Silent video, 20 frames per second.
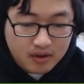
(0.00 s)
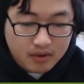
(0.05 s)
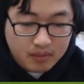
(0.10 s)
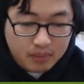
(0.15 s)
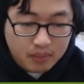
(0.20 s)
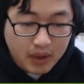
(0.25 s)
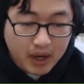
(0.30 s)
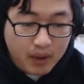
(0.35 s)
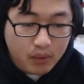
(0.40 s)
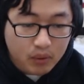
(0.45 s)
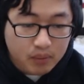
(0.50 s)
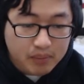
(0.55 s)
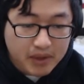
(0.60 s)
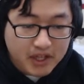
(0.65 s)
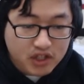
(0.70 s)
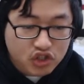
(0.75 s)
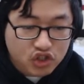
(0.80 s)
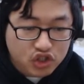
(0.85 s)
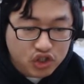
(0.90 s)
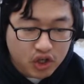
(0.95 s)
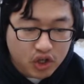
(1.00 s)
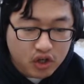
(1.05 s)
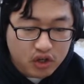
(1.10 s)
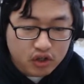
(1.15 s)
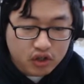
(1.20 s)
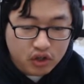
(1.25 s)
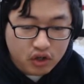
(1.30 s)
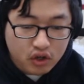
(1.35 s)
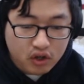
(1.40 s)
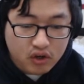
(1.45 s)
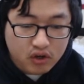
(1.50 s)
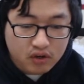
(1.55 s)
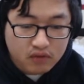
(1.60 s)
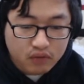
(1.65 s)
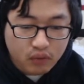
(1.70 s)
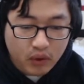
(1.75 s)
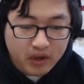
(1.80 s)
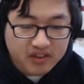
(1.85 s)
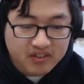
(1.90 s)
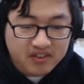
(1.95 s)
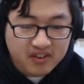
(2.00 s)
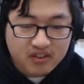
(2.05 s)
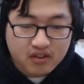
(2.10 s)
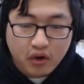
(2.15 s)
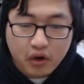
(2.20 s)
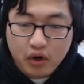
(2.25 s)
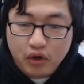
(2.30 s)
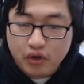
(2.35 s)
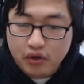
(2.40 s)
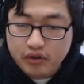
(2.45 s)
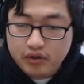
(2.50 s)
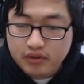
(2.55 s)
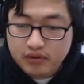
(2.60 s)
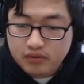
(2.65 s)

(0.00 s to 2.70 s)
but I will make sure your voice is heard.